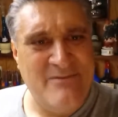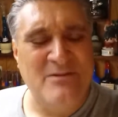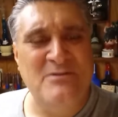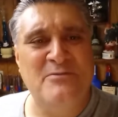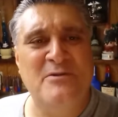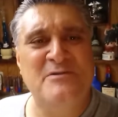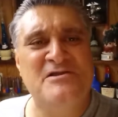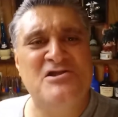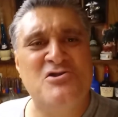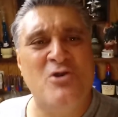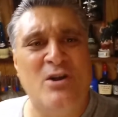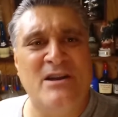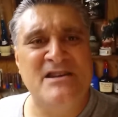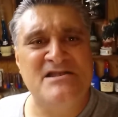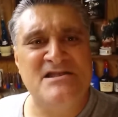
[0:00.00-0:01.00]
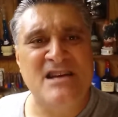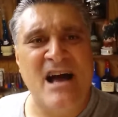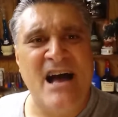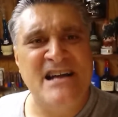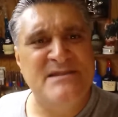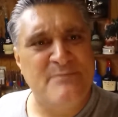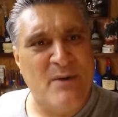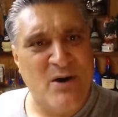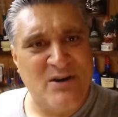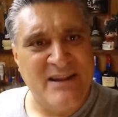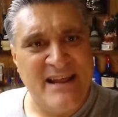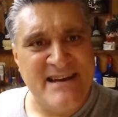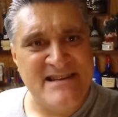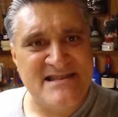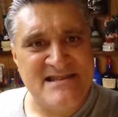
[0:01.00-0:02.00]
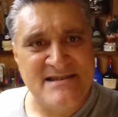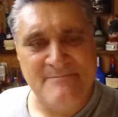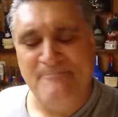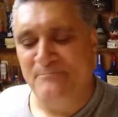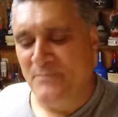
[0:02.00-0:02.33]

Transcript: Well, we'll just call this uh, iceberg lettuce.